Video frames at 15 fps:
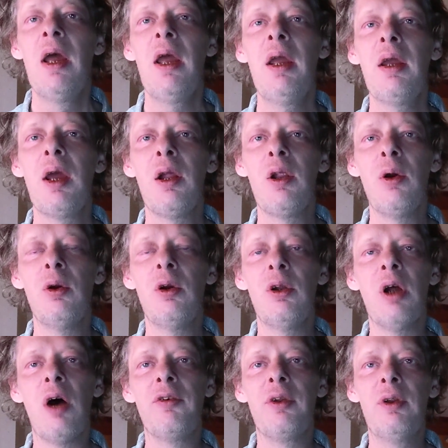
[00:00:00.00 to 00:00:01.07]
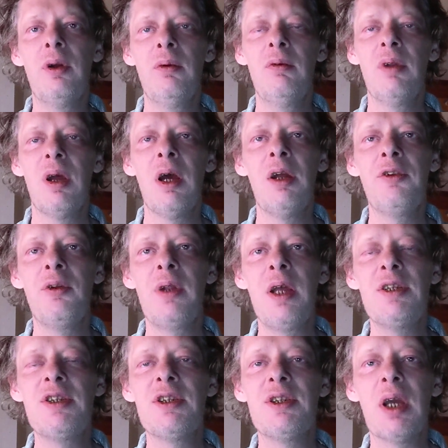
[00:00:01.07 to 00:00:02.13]
Hey, hello, good afternoon.
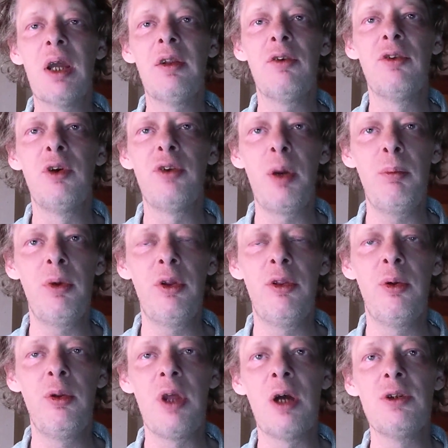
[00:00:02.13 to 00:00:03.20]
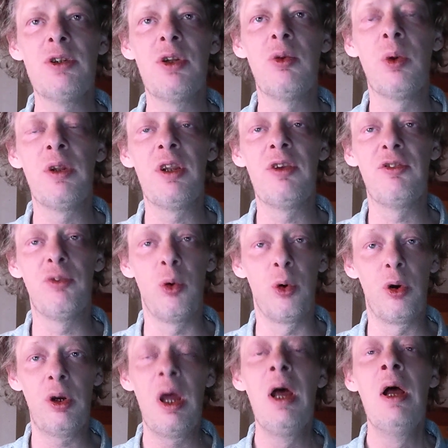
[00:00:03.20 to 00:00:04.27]
Today is the 2nd of November
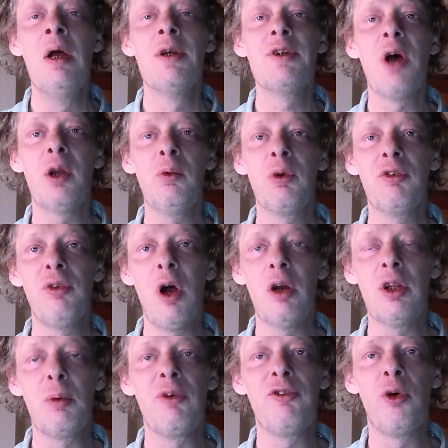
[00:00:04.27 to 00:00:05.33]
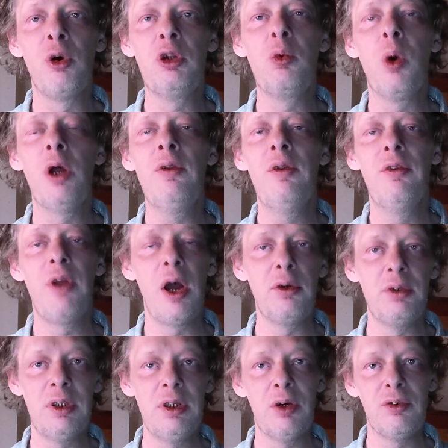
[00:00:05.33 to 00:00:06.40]
2024, starting with vlog number 41,
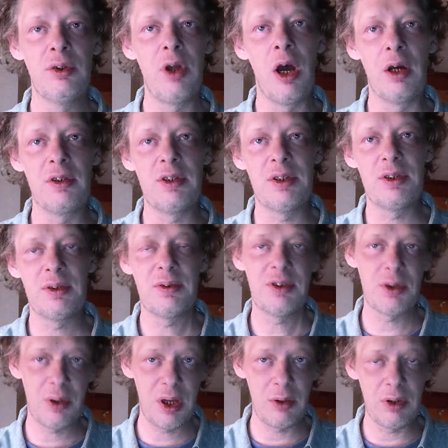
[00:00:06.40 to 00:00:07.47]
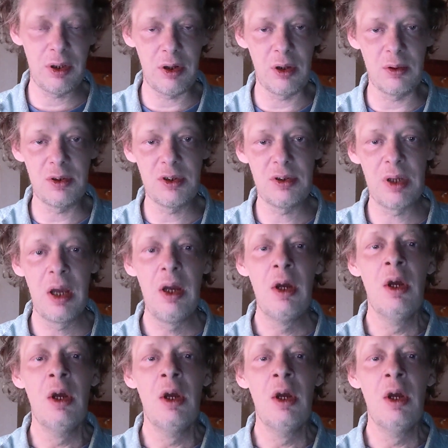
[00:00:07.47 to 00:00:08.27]
Diary of an Artist. So here it goes.